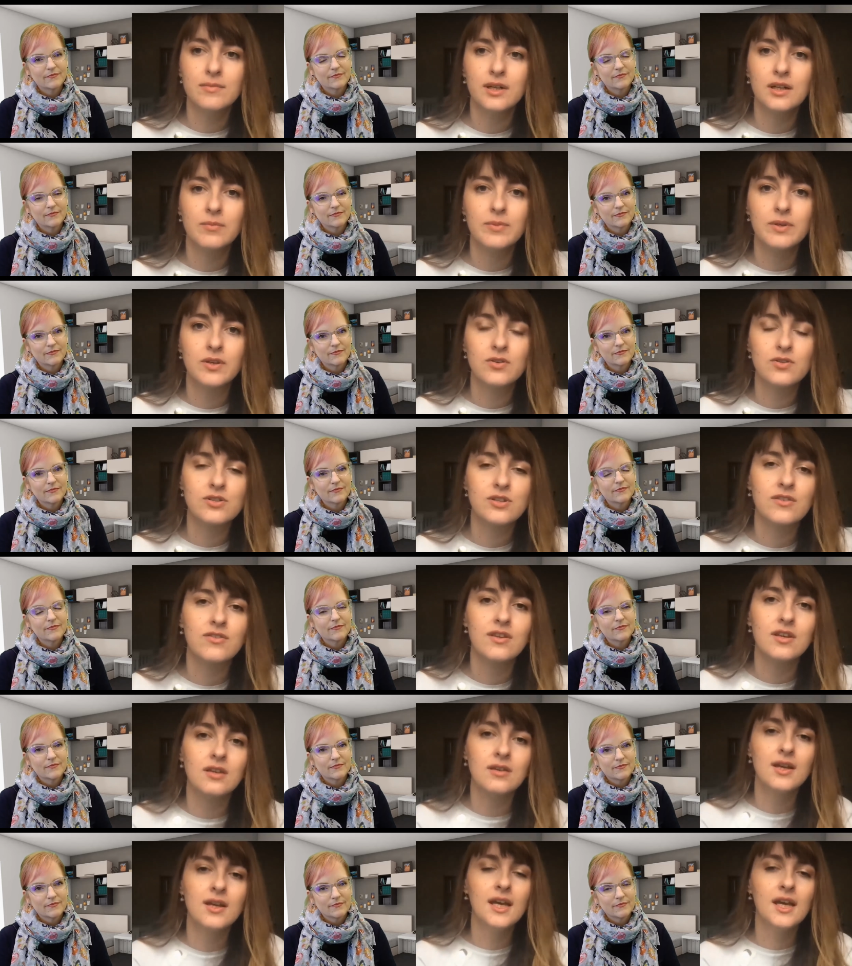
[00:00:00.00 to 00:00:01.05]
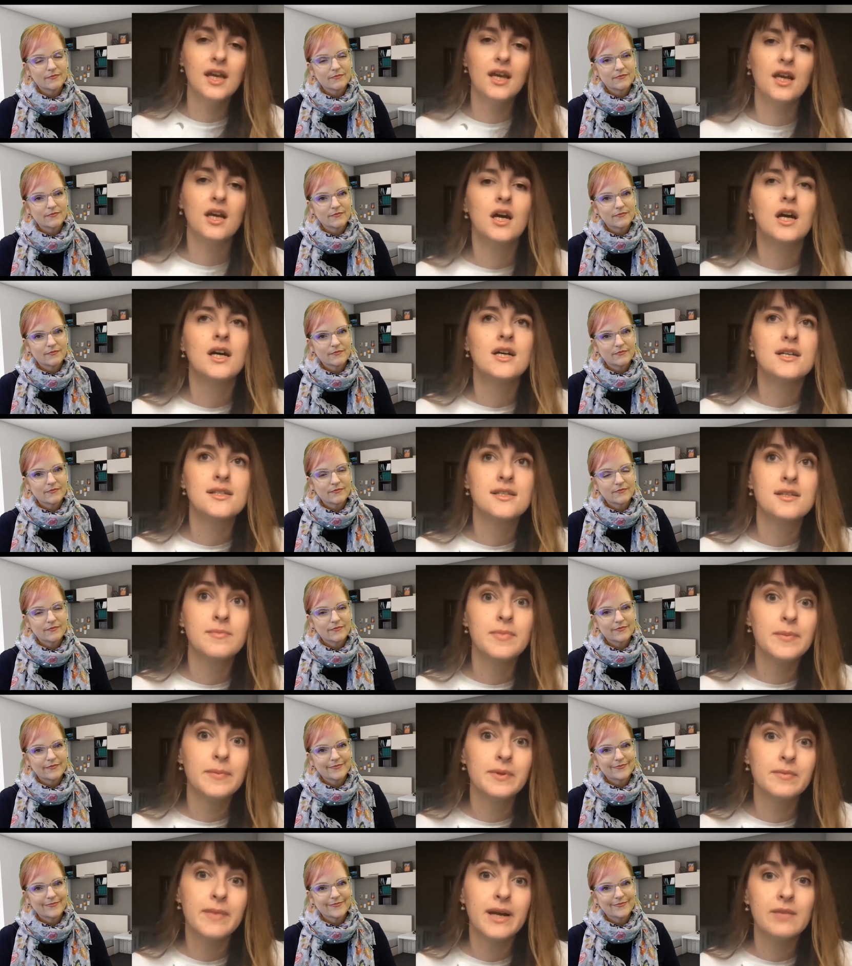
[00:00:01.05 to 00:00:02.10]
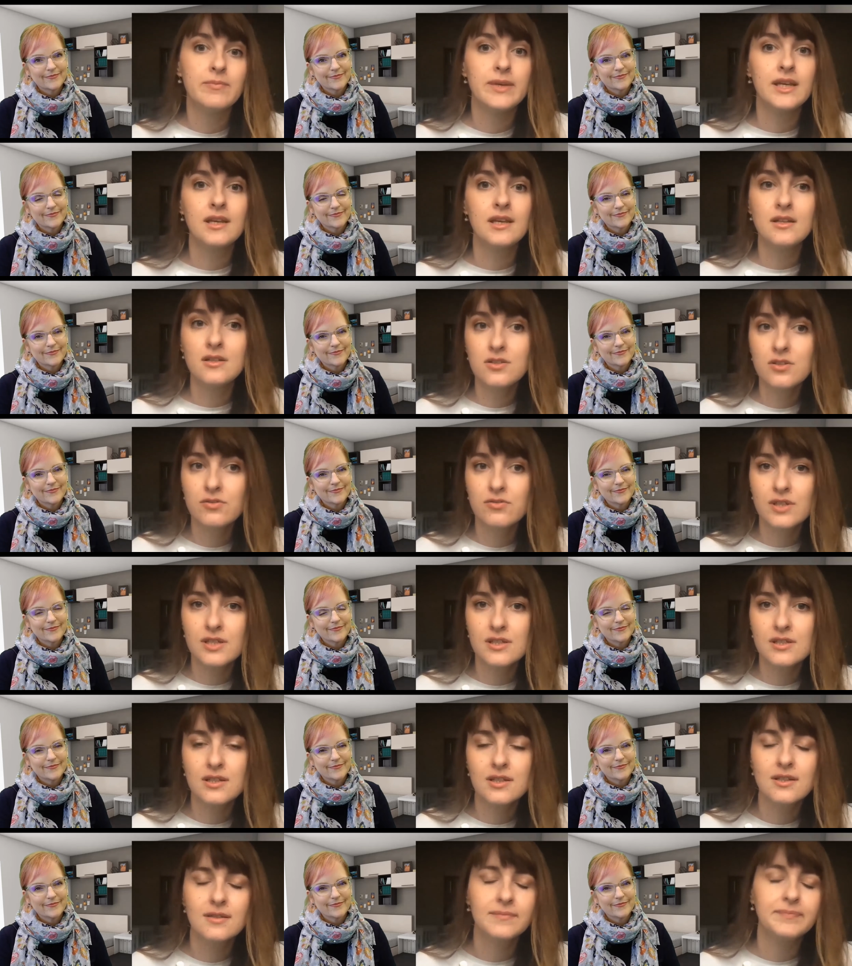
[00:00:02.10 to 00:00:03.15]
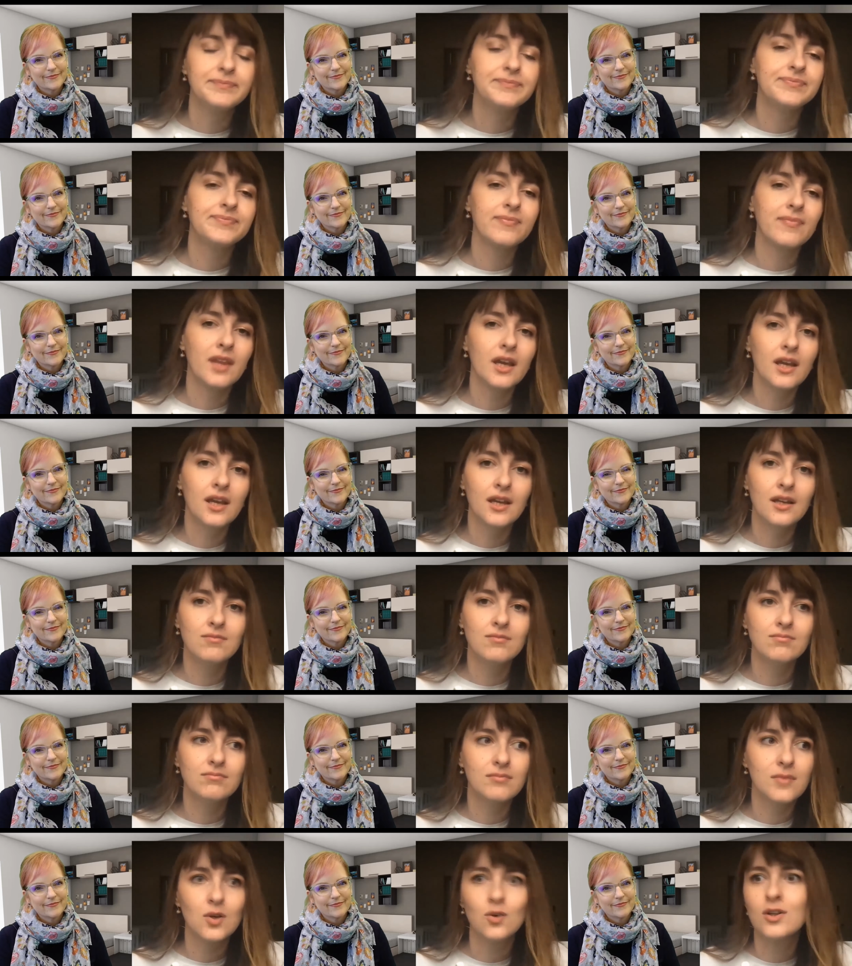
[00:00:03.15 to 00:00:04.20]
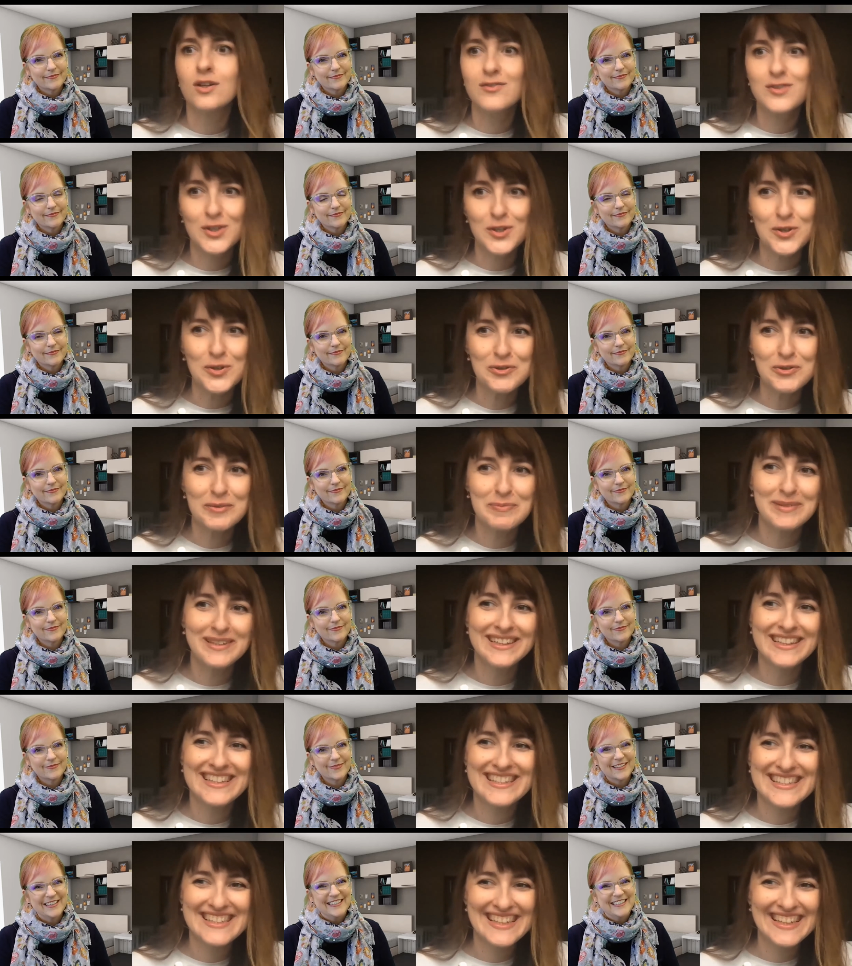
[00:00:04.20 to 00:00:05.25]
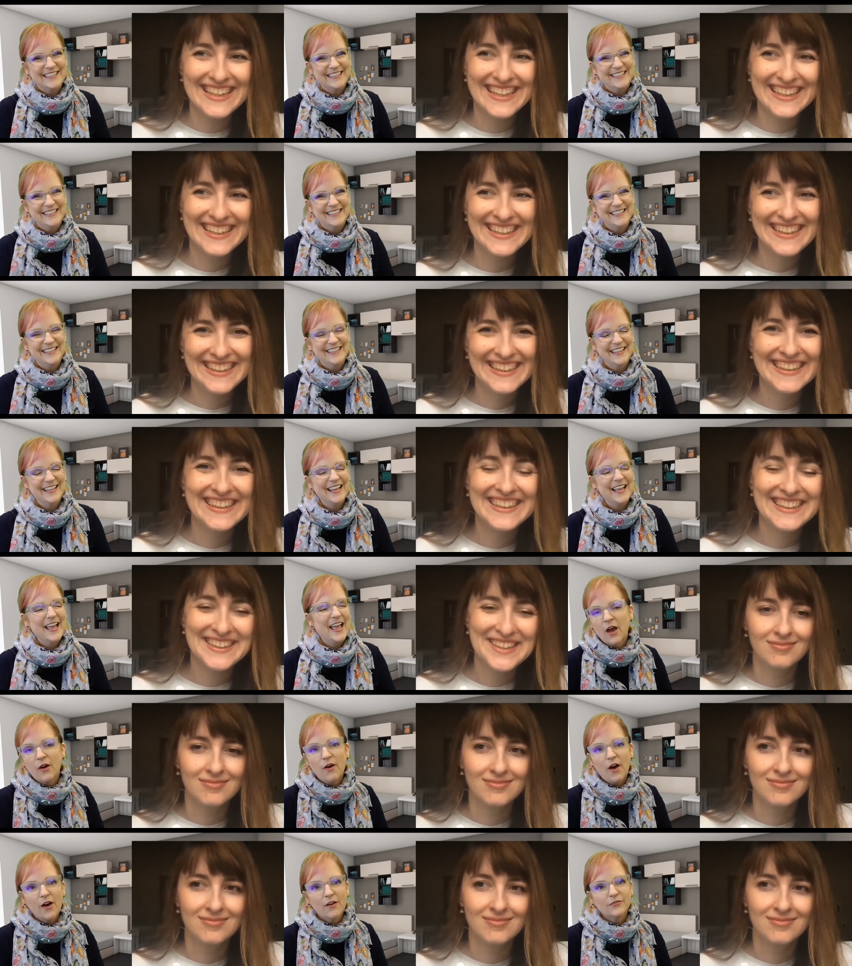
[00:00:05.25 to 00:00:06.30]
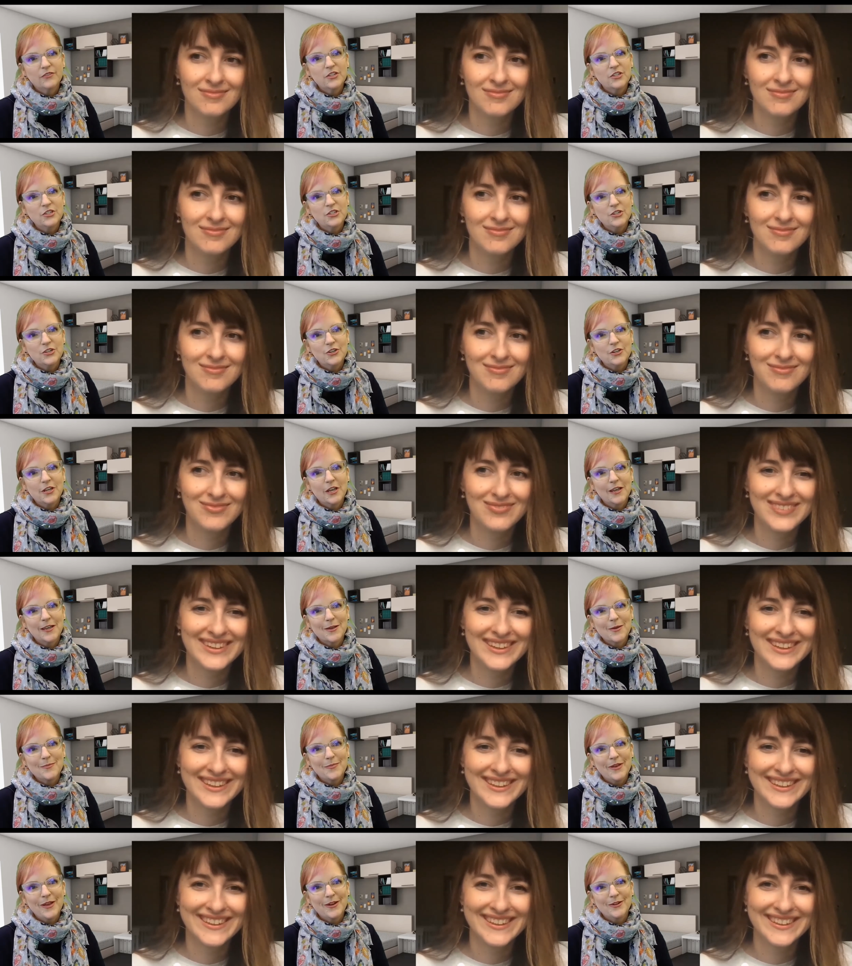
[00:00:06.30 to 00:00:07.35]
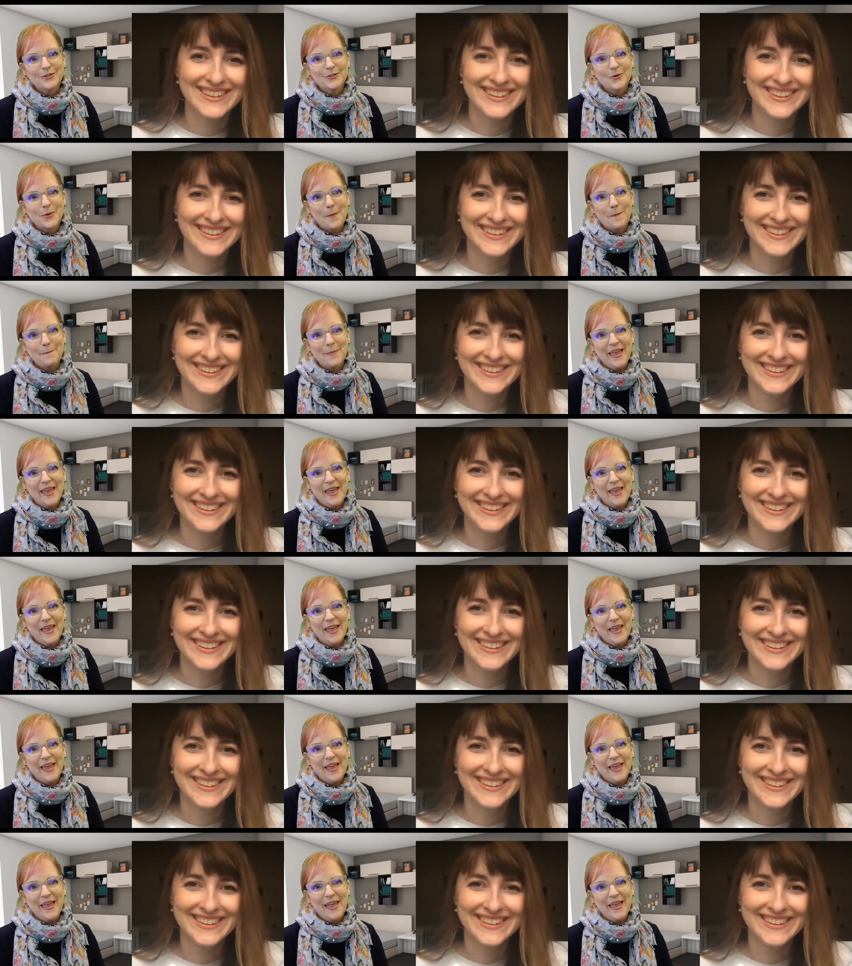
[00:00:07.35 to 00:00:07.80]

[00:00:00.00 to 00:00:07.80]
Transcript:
Speaker 1: because I think uh, some people might be interested in, who lives in Europe at least.
Speaker 2: How often do you get compared to a